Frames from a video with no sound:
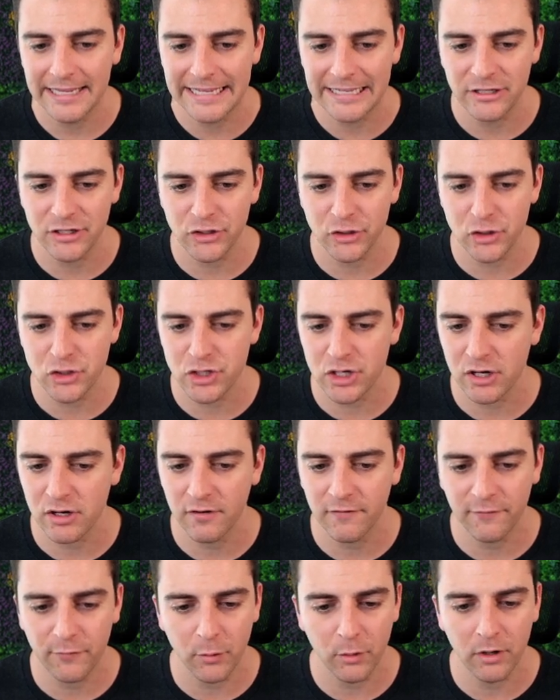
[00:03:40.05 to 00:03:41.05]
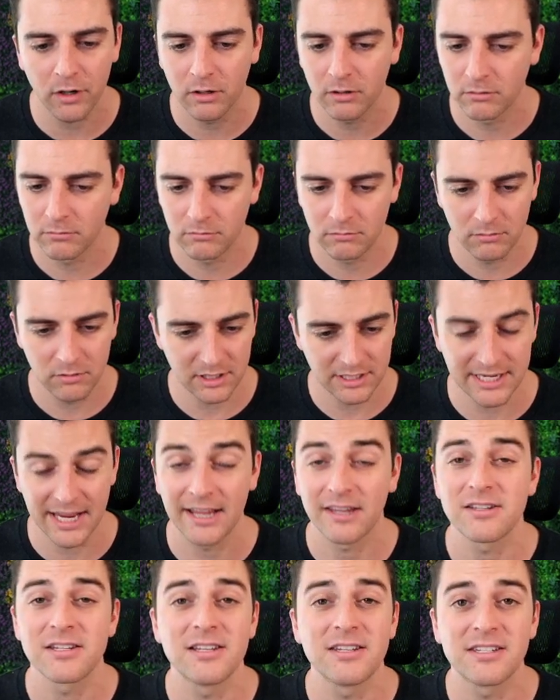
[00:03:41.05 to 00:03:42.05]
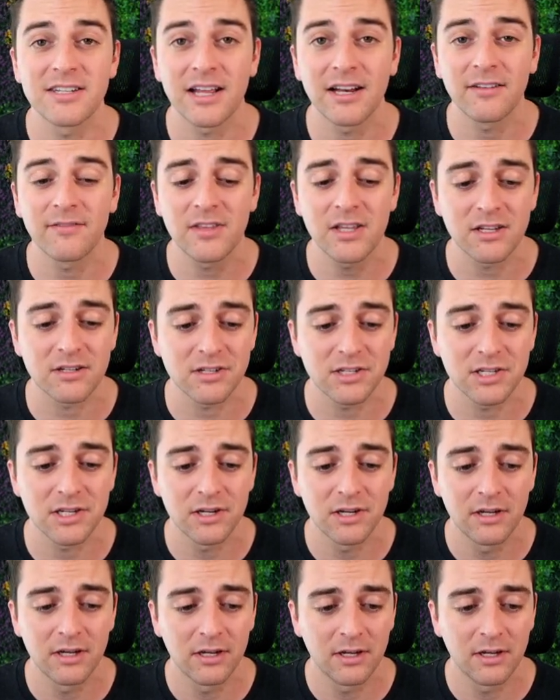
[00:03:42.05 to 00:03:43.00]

It's searching for the text inside of this.